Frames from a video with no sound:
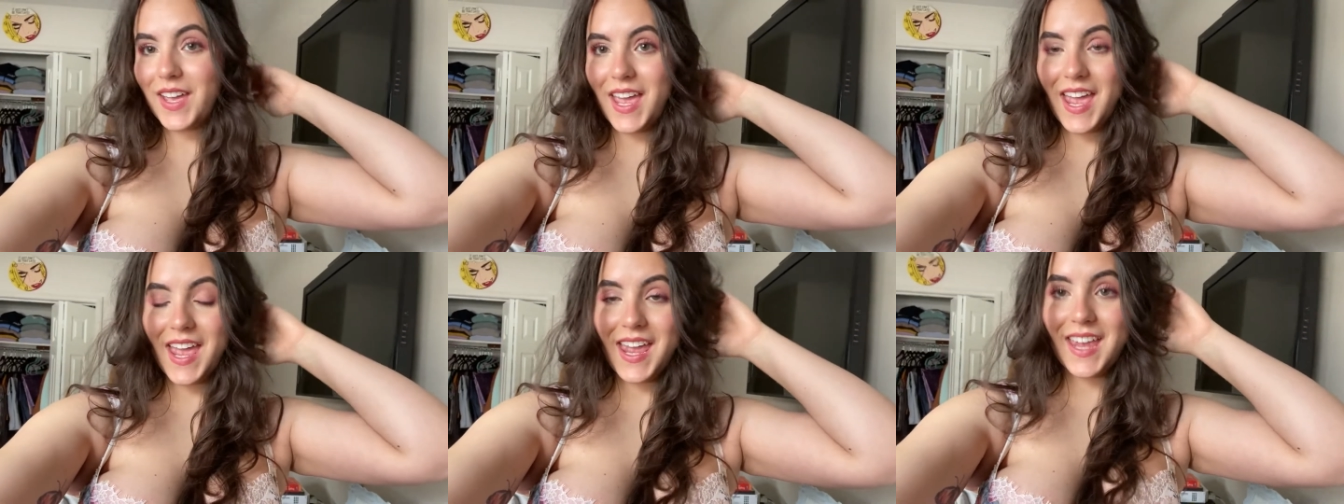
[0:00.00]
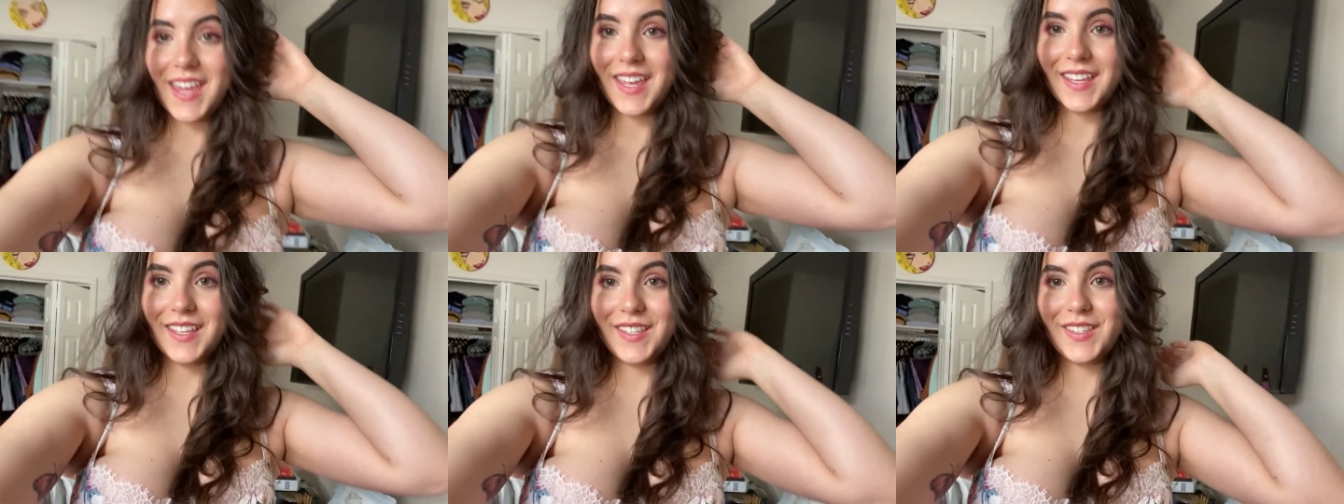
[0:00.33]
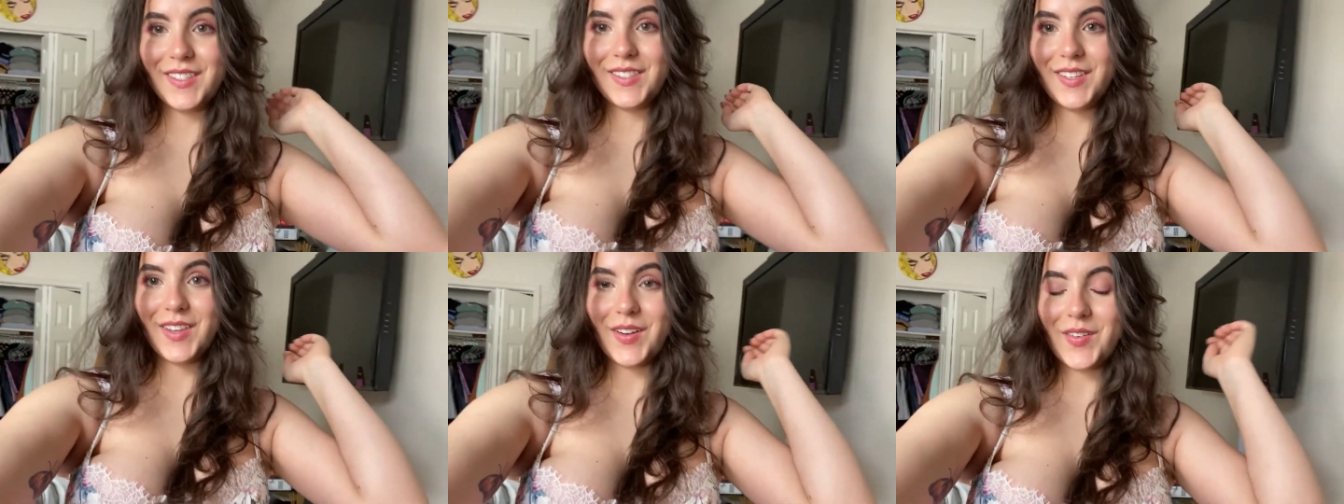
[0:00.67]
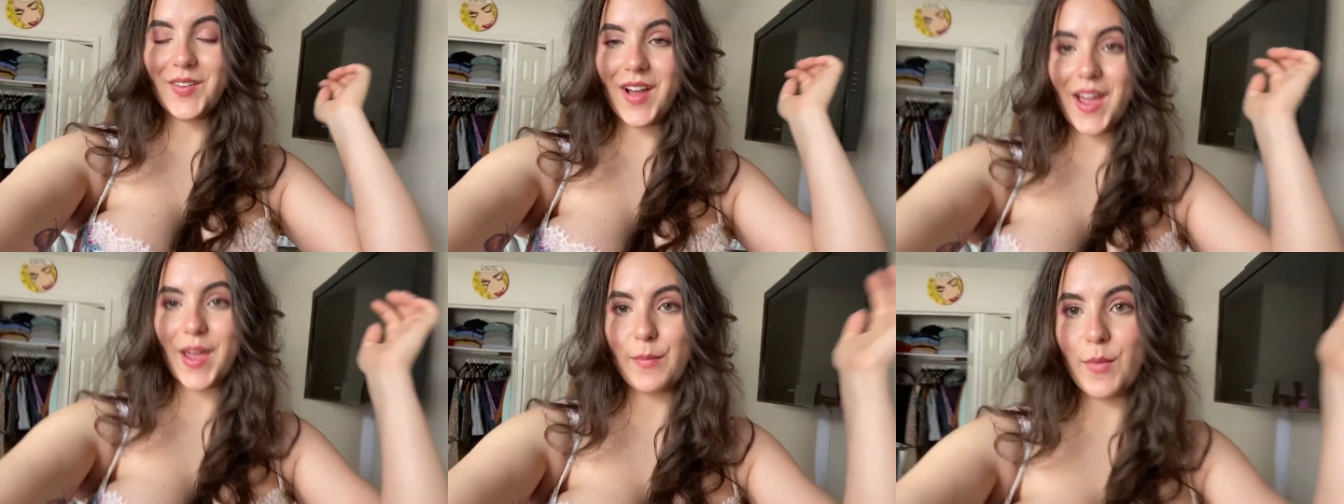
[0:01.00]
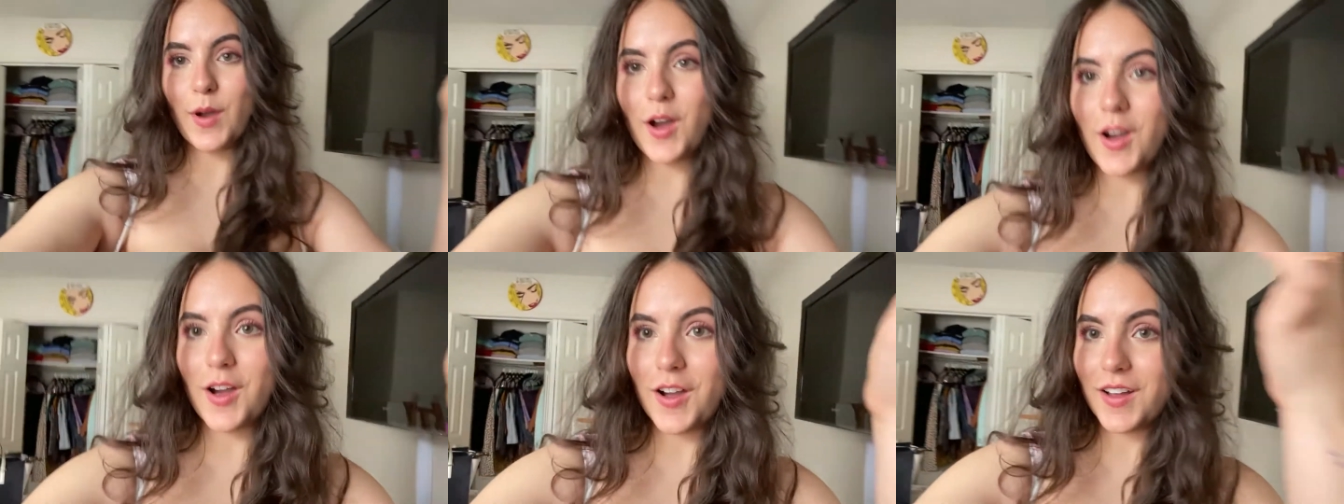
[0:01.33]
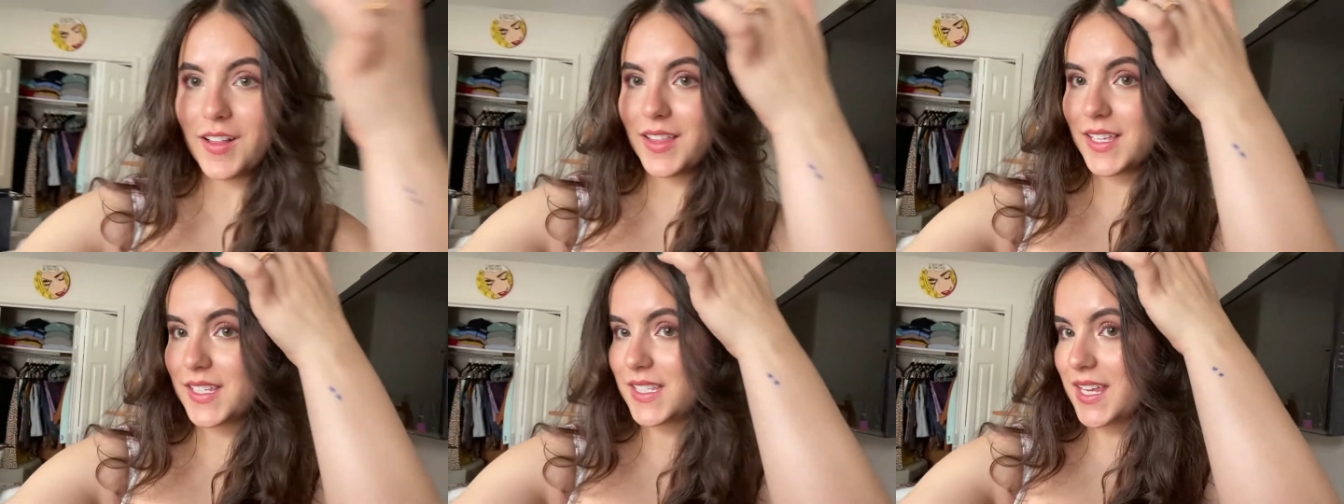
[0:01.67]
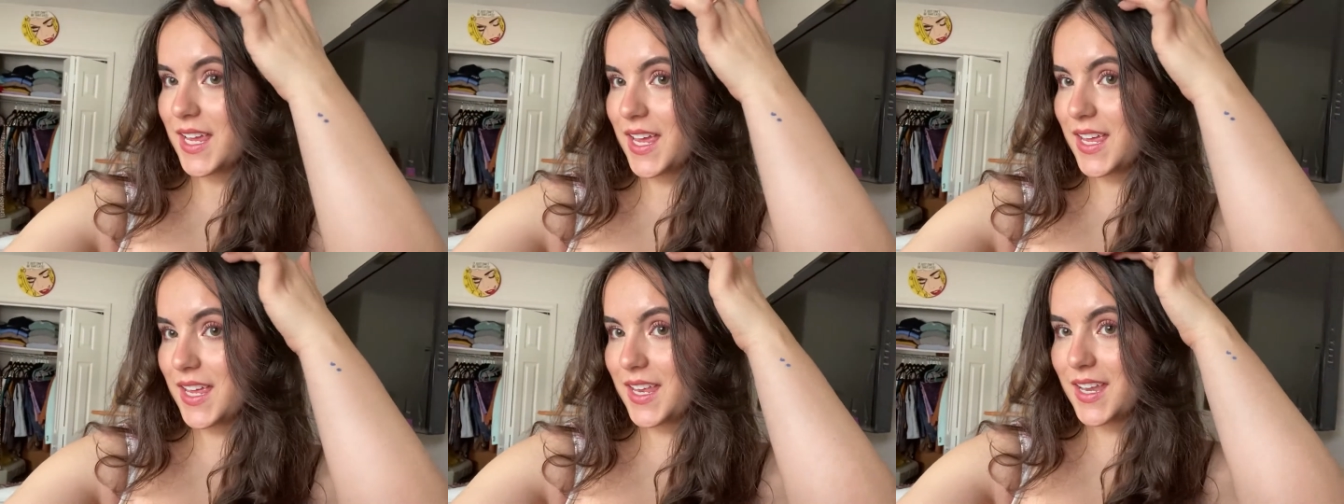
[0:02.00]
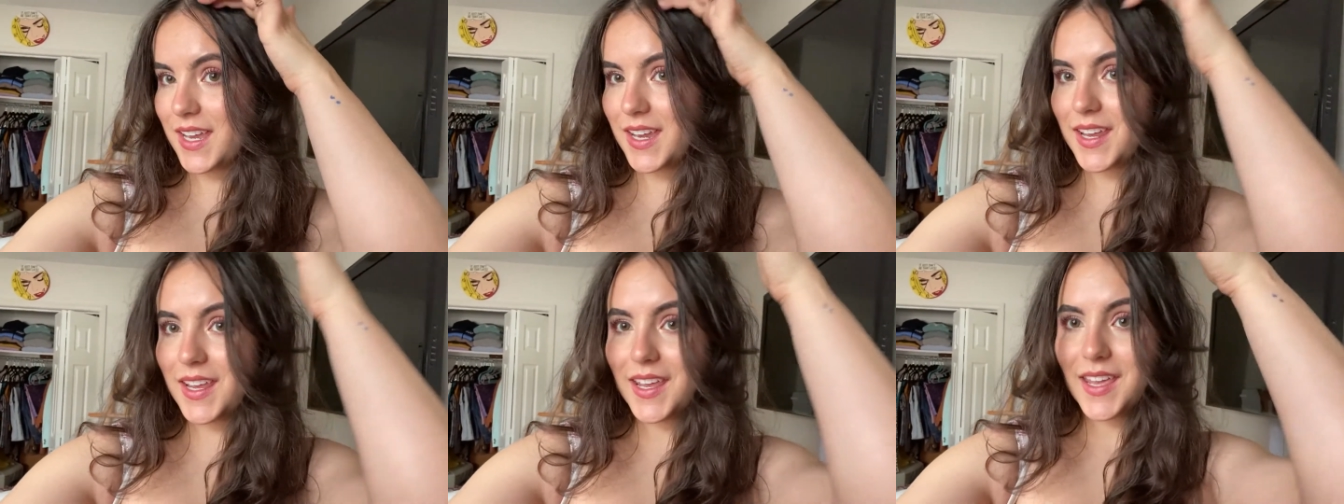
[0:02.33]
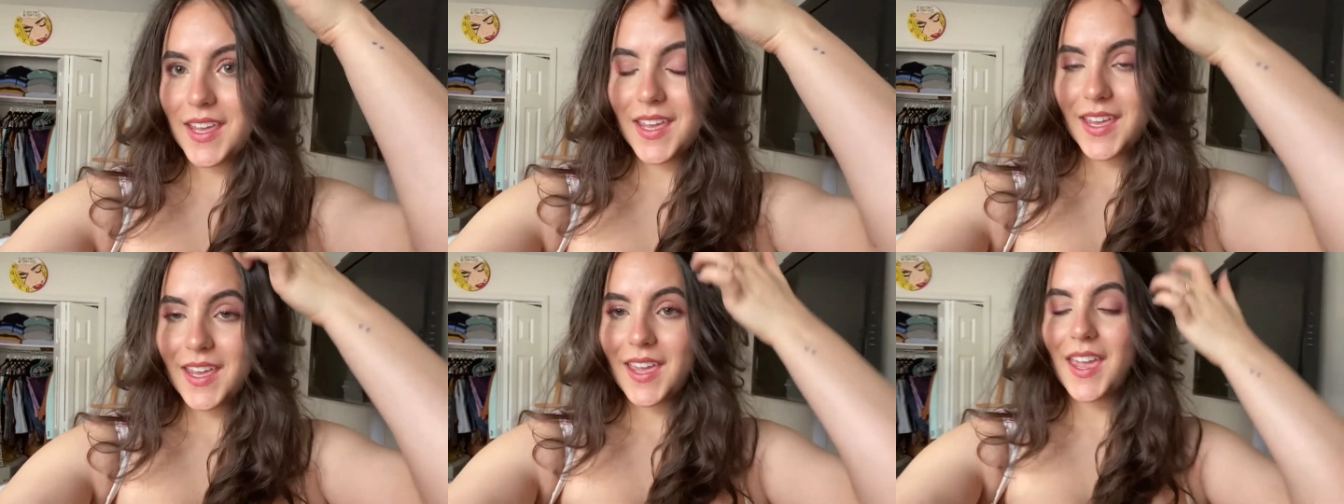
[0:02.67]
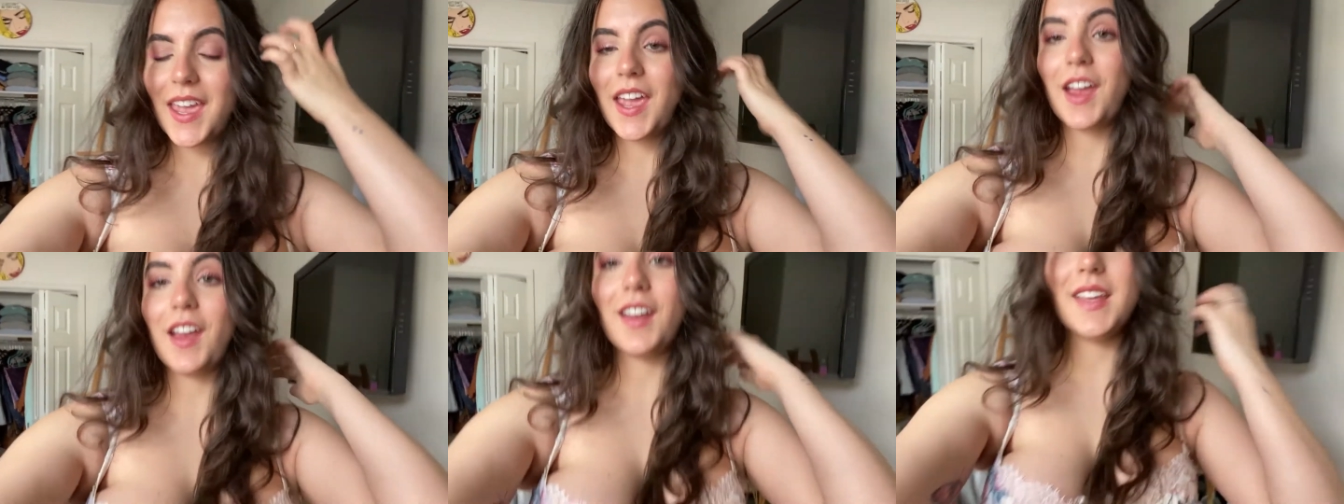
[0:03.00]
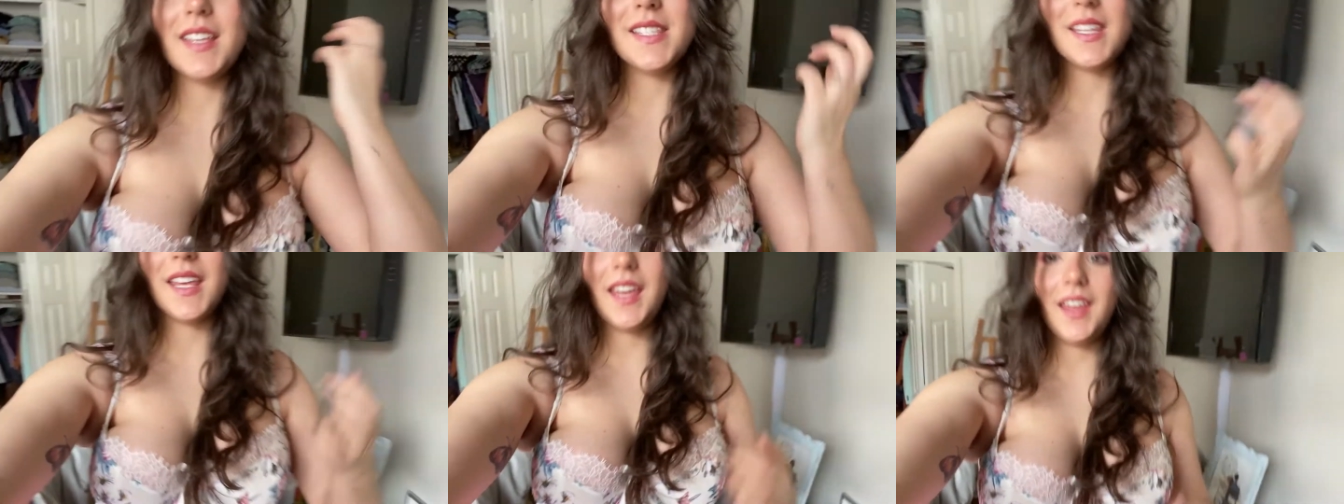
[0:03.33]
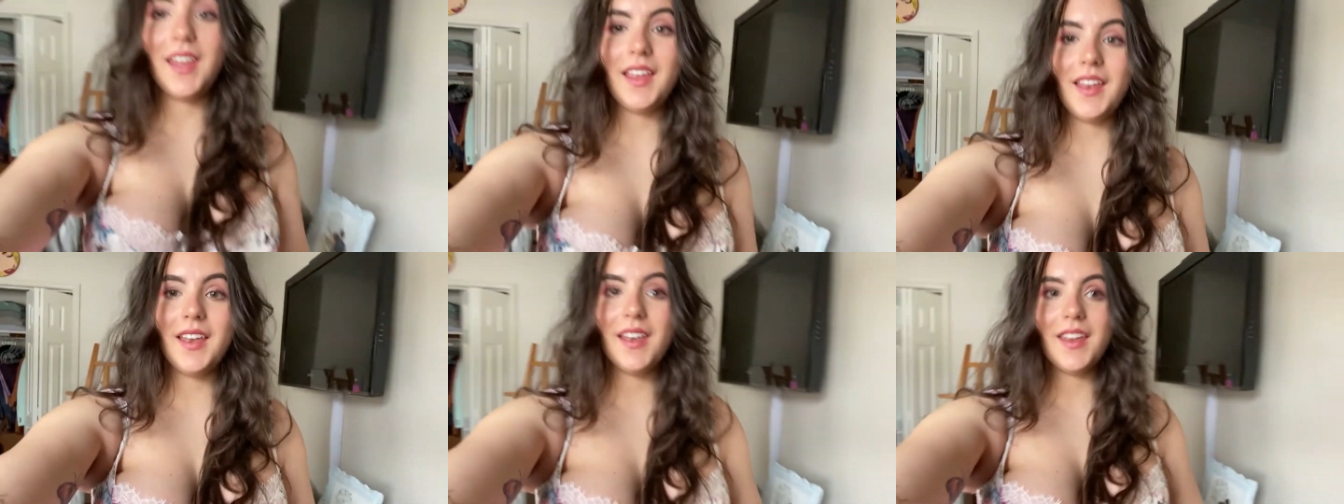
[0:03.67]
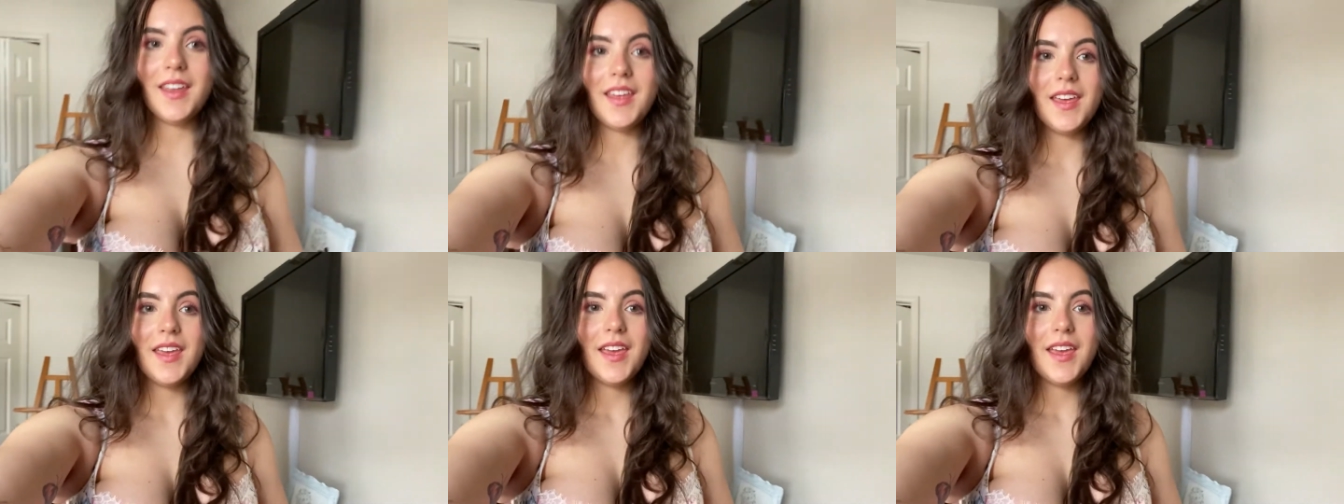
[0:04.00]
Okay, so I'm all done. Hair is in.